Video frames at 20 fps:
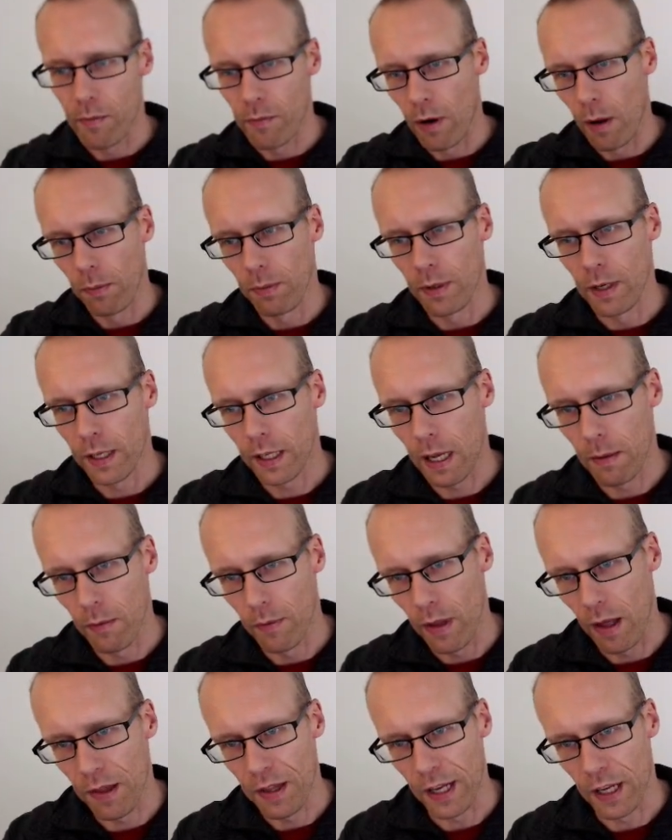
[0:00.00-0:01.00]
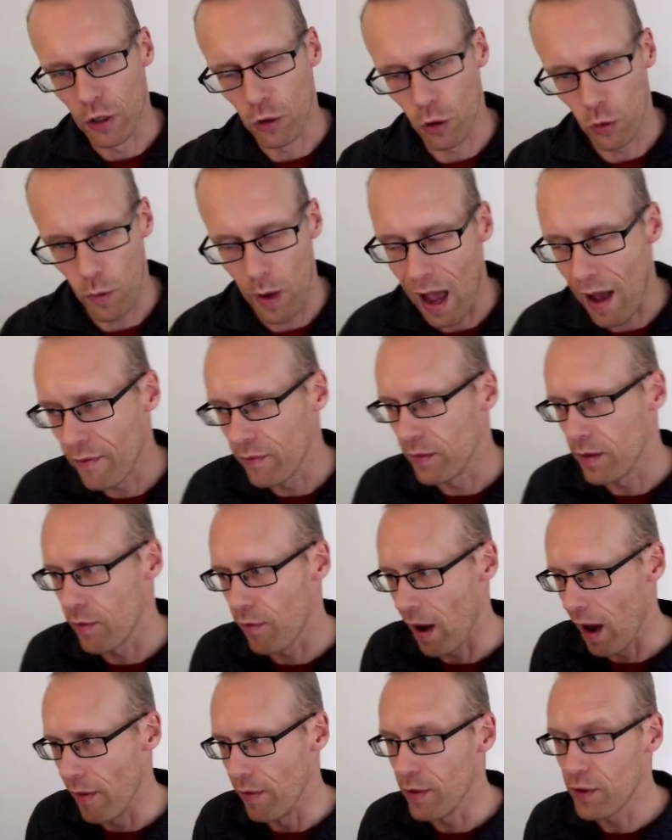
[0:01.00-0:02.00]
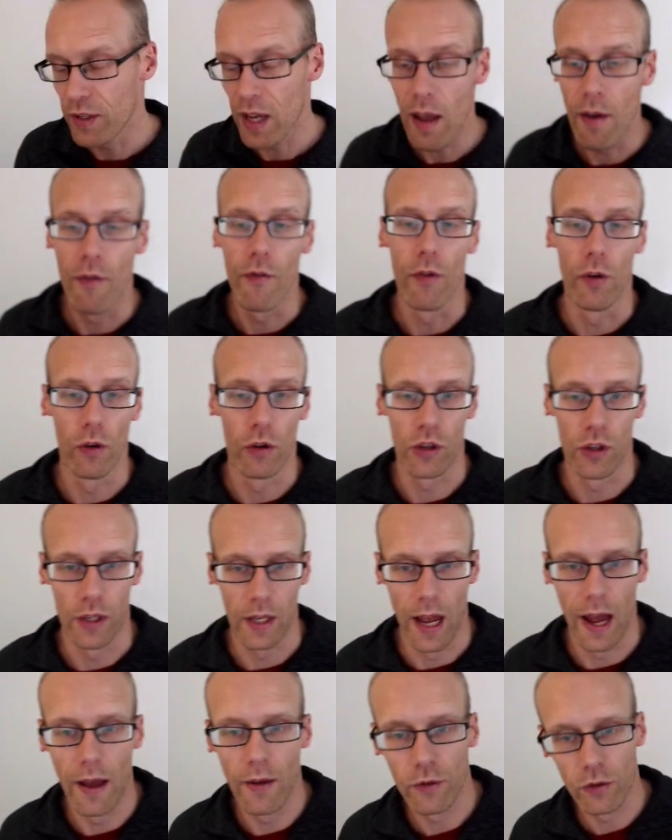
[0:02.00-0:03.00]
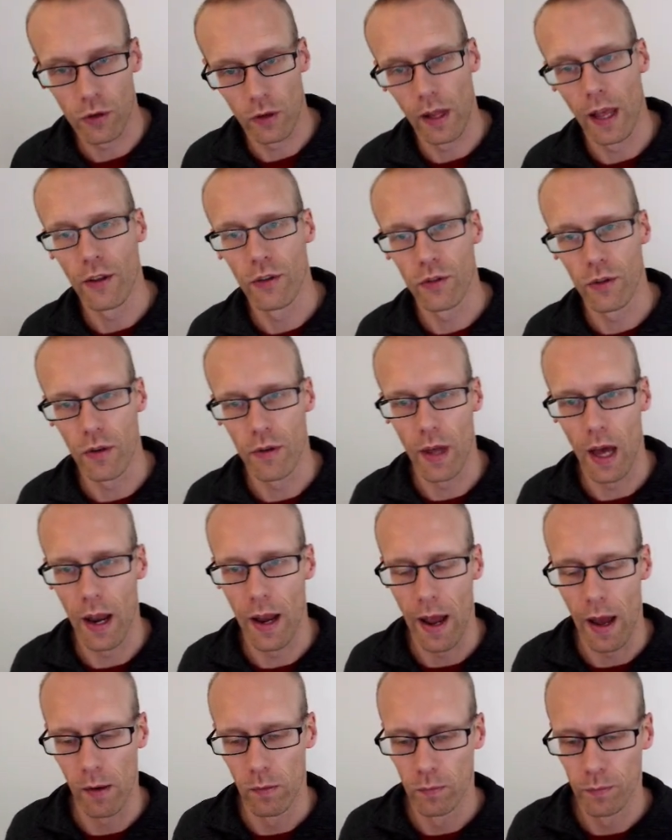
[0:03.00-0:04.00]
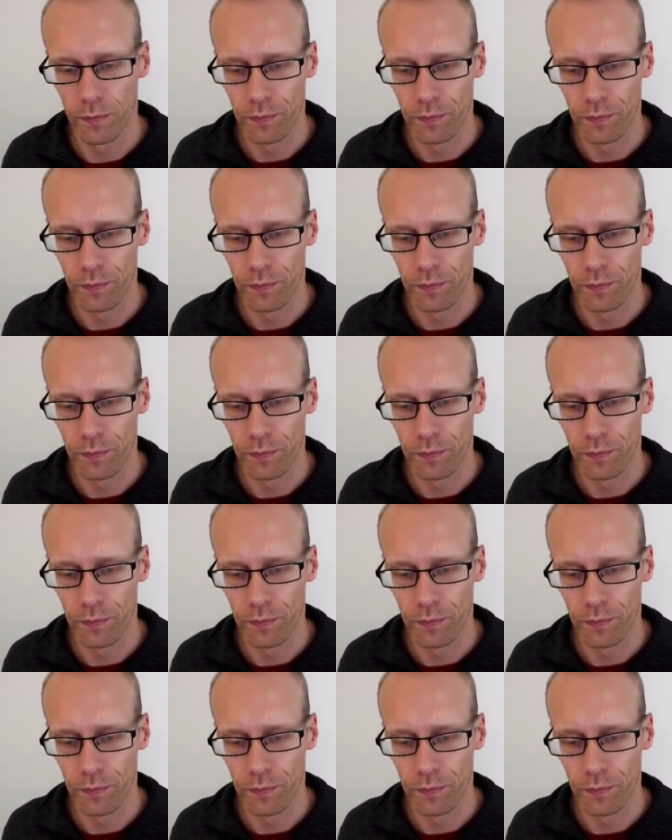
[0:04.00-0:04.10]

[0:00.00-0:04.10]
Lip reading: properly and it came up with that thing is because we haven't defined the save function yet, so let's do that now.